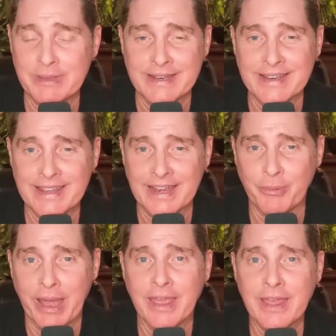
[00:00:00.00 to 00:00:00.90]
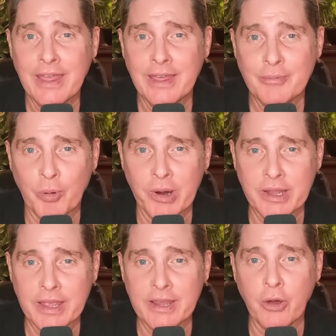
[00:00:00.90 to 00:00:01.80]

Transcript: And anyway, but we're yes.